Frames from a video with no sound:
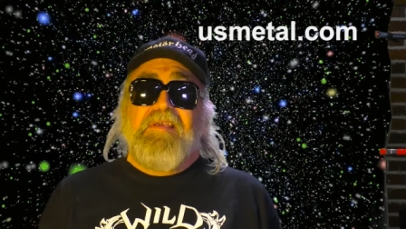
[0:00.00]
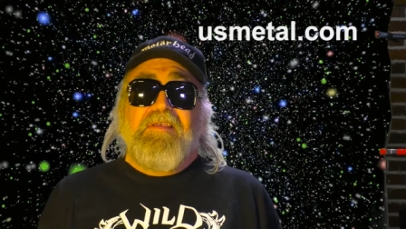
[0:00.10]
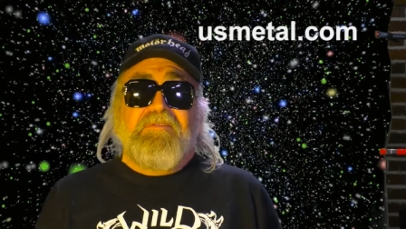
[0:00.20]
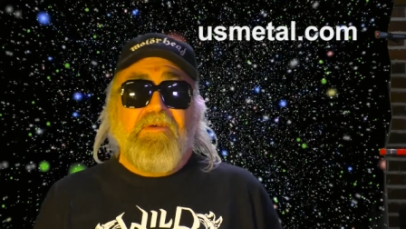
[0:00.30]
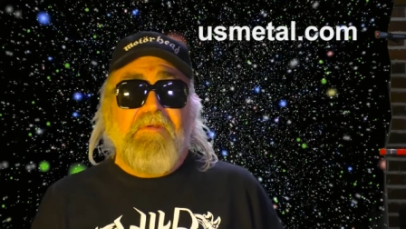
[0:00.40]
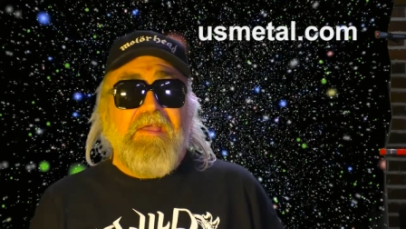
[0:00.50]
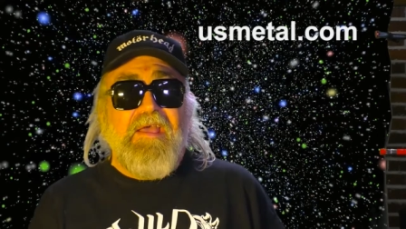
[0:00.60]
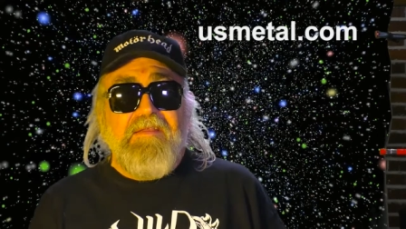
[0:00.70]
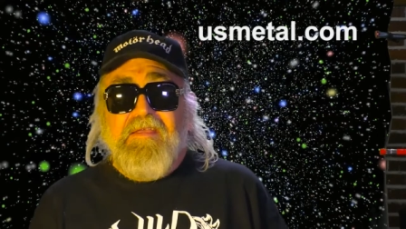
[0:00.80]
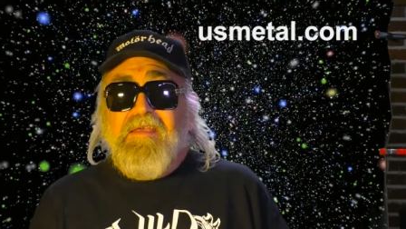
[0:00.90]
So we
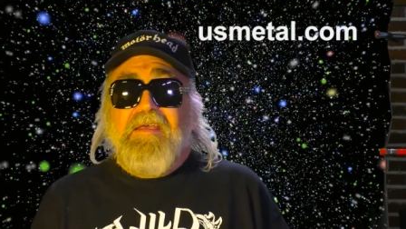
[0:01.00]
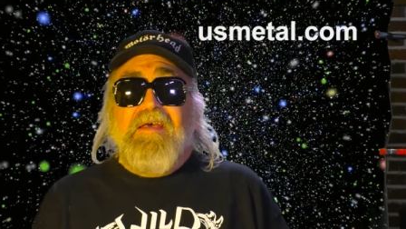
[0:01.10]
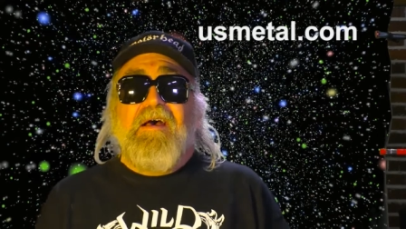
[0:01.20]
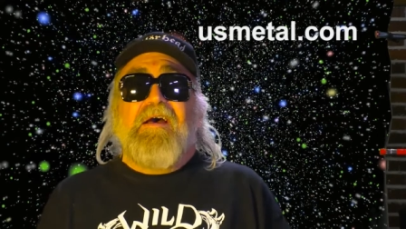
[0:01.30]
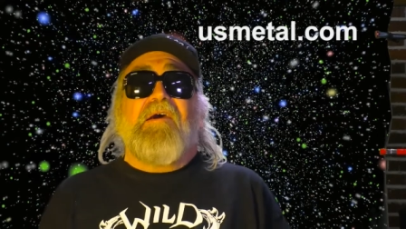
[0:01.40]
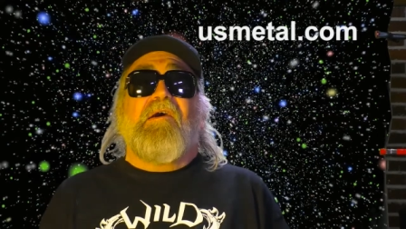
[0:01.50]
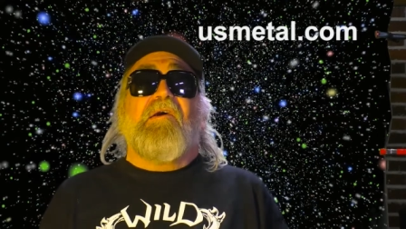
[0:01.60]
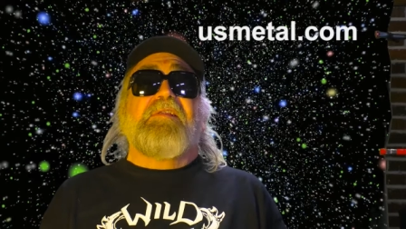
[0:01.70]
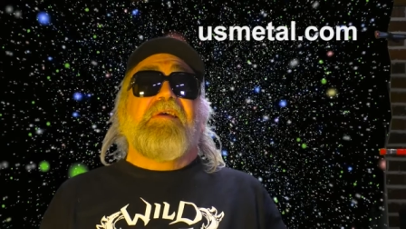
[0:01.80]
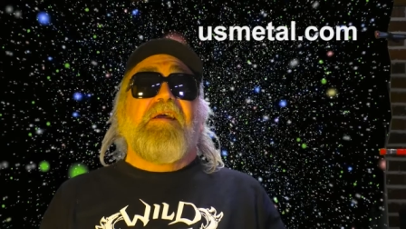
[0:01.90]
had
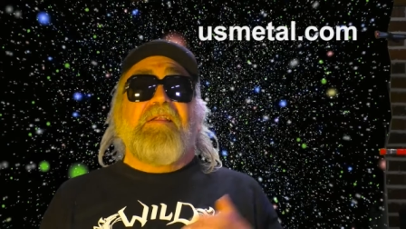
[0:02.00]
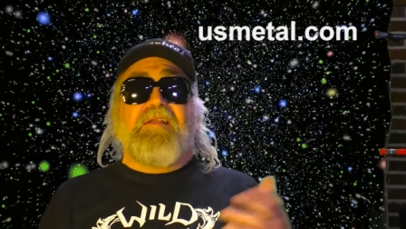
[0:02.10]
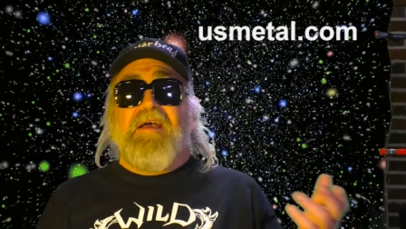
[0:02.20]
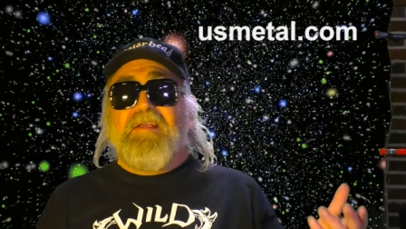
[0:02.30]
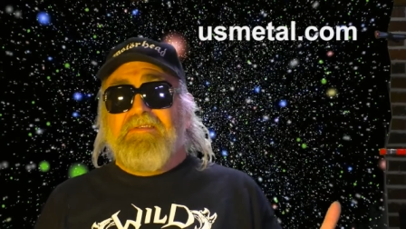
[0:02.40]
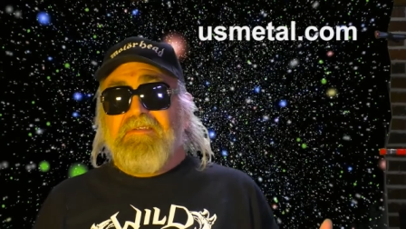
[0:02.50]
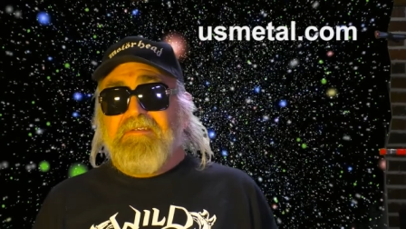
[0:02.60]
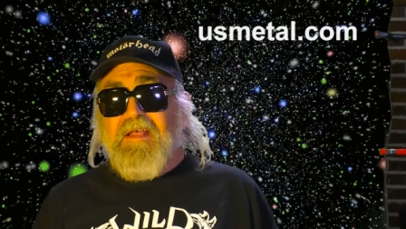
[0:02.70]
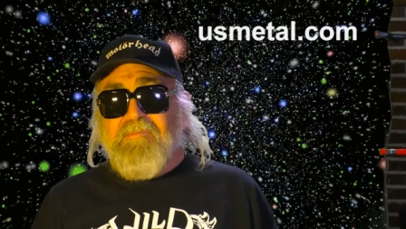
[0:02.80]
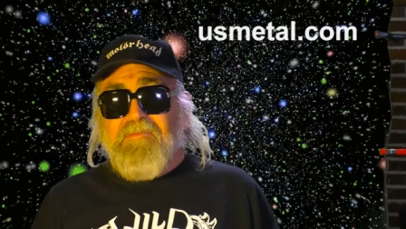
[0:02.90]
a ton of guys just
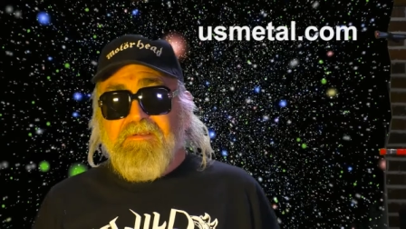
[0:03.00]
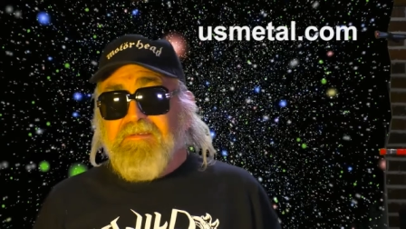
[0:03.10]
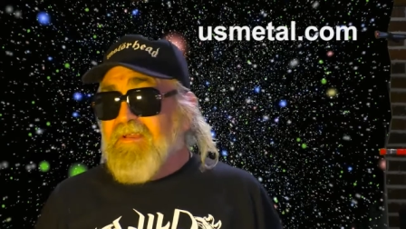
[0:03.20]
out of prison.